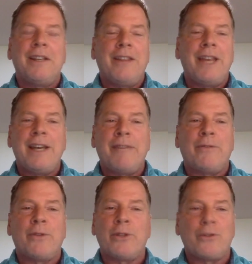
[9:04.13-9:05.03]
they have
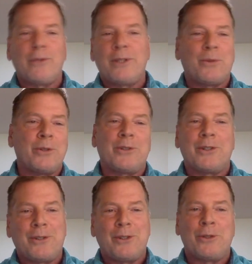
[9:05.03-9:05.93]
forest
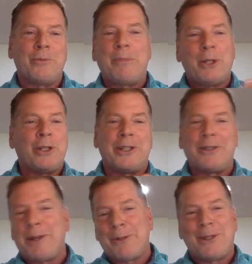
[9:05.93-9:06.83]
resources too, period.
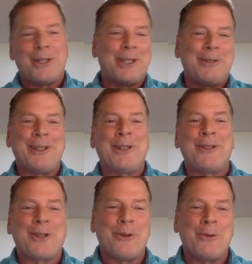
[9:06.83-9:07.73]
That was it.
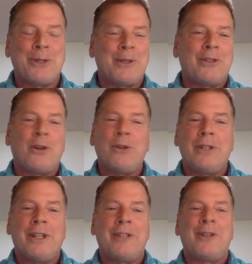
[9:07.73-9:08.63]
So it was a
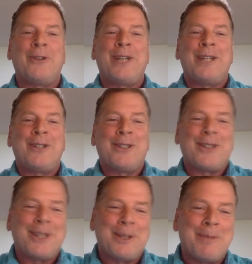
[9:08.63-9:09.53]
totally unknown
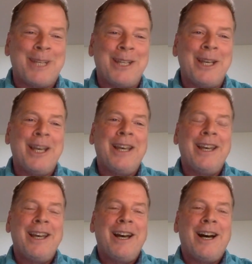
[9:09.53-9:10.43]
agency to me.
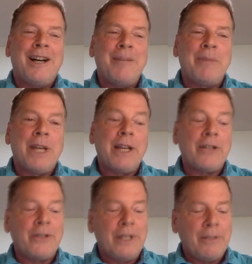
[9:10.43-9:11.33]
But
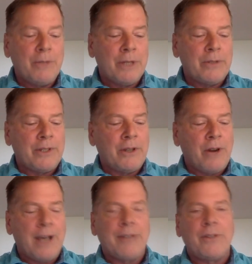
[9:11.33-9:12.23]
actually, when I was in
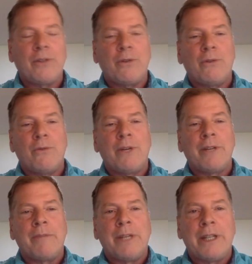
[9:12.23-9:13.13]
grad school, one
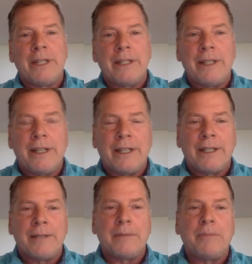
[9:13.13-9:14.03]
of my
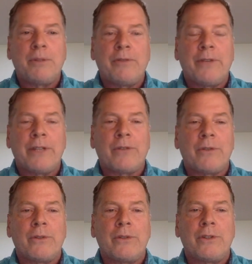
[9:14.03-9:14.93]

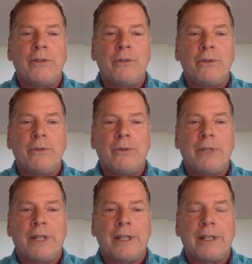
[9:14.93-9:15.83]
professors knew
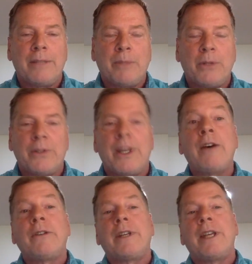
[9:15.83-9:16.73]
a person
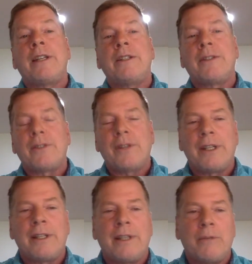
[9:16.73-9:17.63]
out in Canyon
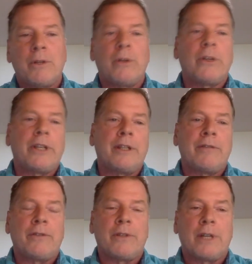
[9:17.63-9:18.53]
City, and they were looking
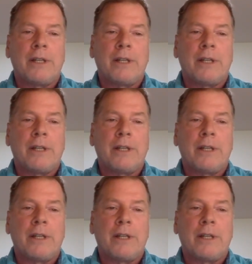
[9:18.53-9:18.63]
for